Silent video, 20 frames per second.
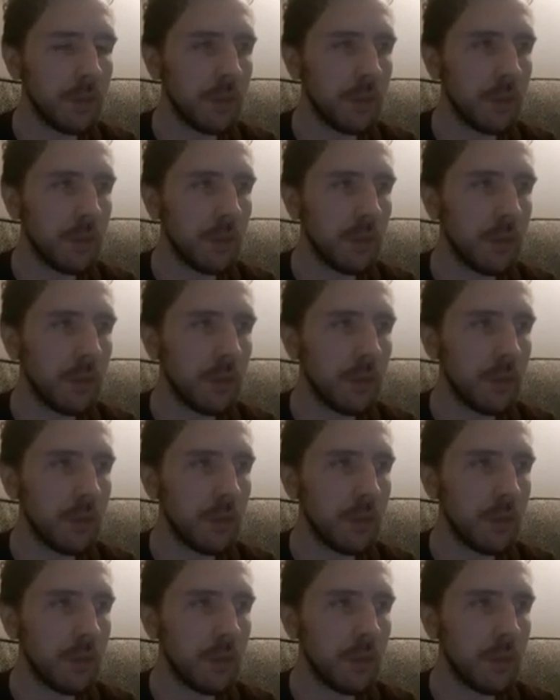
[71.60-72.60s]

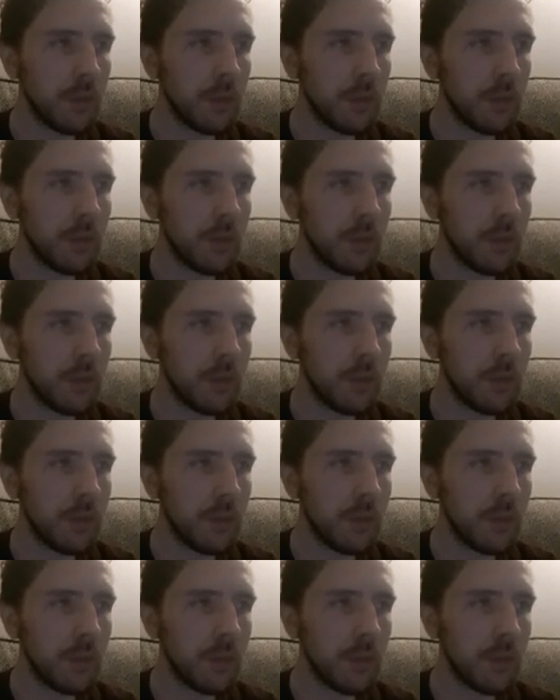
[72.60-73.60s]

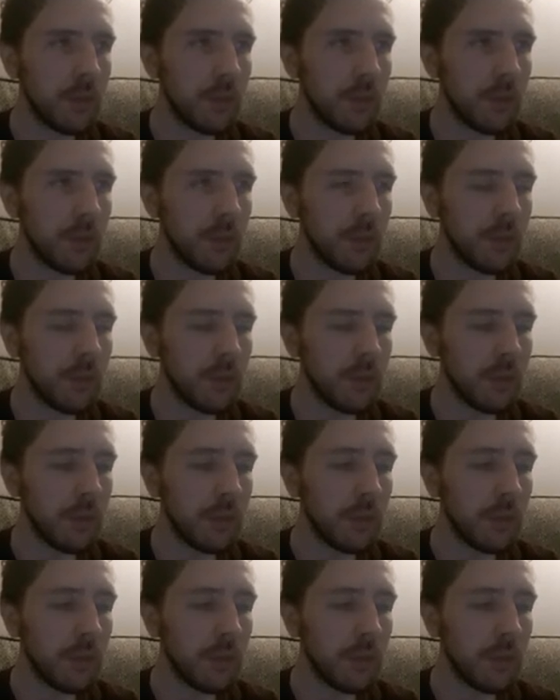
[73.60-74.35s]
Nothing is said.